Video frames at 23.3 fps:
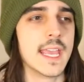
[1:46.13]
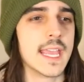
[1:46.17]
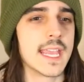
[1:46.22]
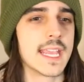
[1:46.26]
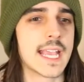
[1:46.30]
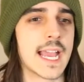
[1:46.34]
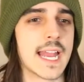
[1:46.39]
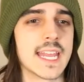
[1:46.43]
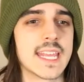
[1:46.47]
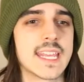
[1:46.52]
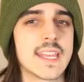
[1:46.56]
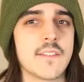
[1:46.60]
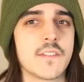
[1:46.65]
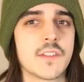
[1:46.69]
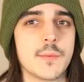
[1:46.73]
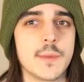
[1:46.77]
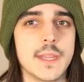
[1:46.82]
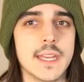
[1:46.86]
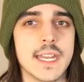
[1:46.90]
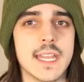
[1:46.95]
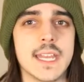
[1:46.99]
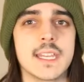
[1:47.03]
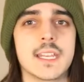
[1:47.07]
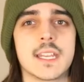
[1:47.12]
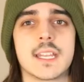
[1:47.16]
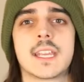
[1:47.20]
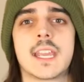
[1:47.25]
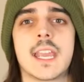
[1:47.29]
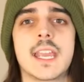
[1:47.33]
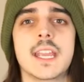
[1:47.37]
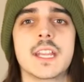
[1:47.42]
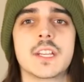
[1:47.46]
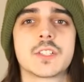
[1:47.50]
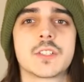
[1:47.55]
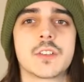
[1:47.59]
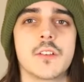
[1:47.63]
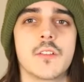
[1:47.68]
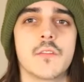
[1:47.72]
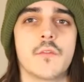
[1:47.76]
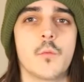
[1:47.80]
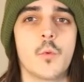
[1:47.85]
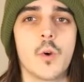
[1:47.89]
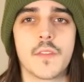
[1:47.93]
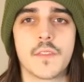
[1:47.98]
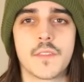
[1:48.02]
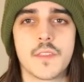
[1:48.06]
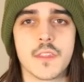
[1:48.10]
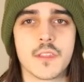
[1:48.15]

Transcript: kind of gives me an indication of what